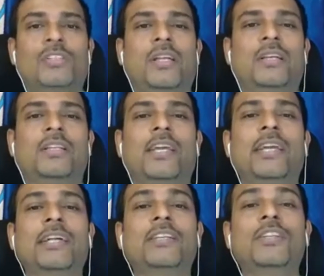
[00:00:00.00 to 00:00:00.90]
and take
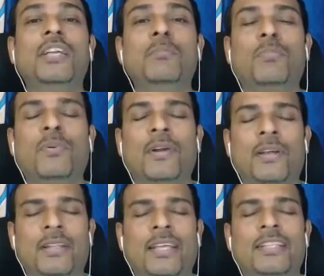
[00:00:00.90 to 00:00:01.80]
a deep
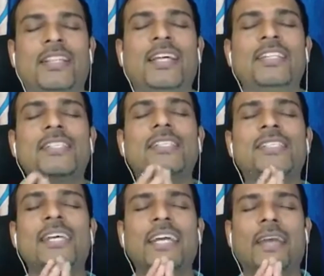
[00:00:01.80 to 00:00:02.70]
breath and then
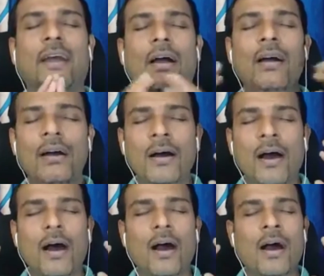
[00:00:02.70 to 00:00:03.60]
sing,
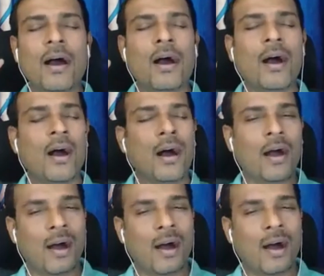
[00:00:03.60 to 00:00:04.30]
ah,